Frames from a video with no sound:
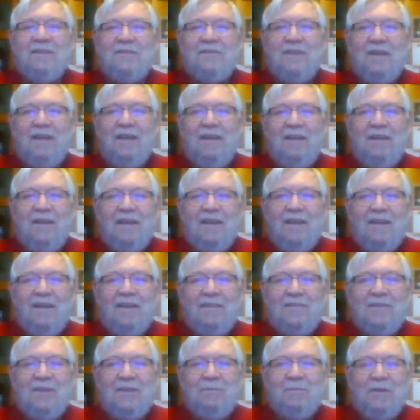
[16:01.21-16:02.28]
to say.
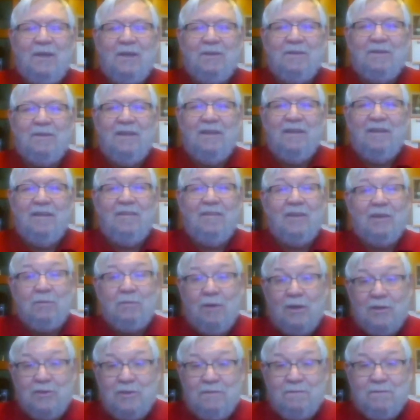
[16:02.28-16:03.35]
It seems like the
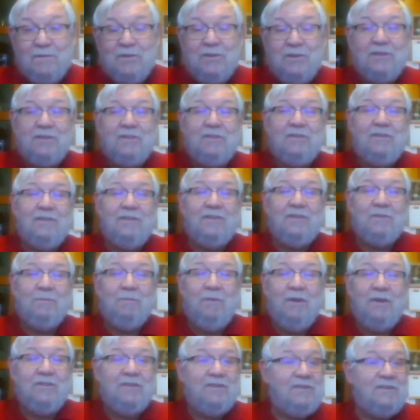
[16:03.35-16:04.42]
crushing
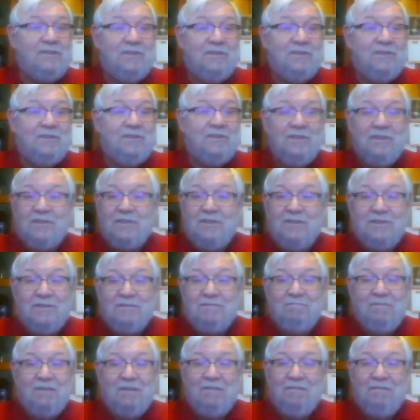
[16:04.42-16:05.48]
situation is just as,
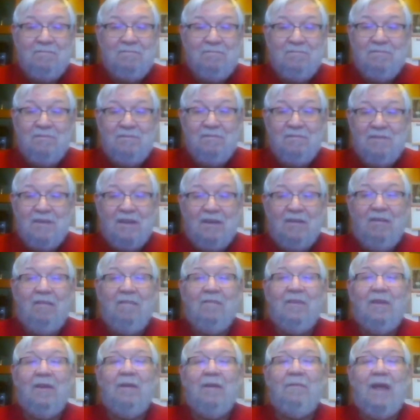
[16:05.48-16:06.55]

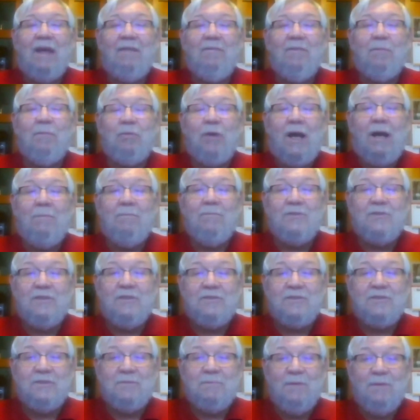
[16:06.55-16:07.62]
having problems
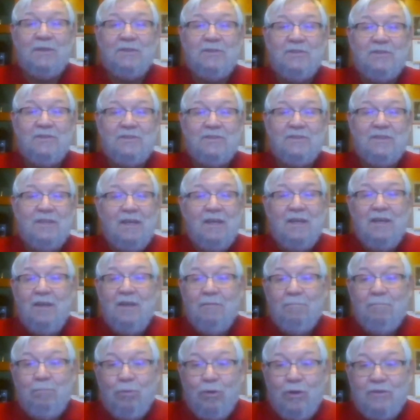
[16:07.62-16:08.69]
just as much as
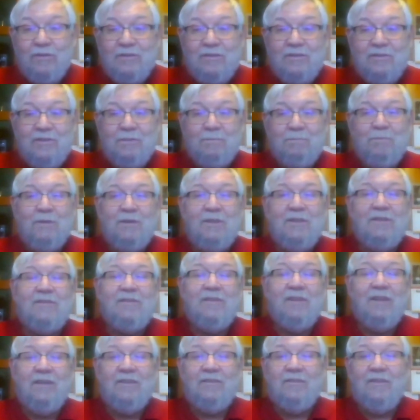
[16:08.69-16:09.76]
port shipping,
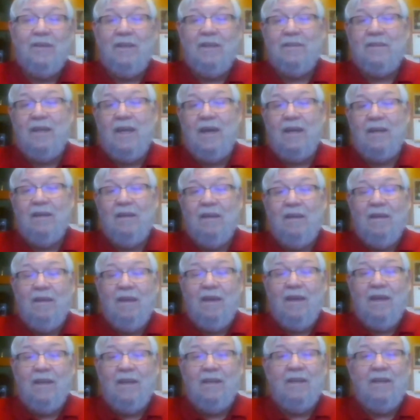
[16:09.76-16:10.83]
things like that.
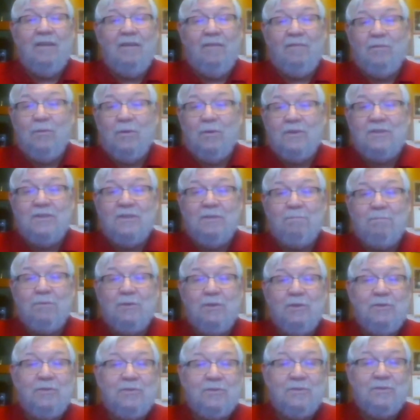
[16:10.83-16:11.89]
And then, of course, the
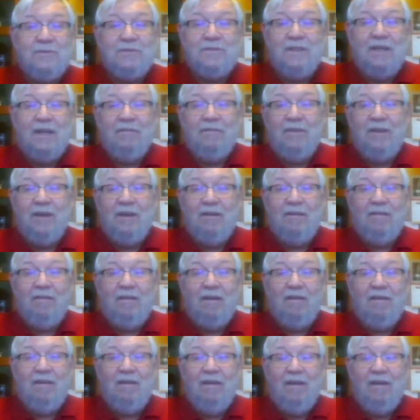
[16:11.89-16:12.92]
producers down there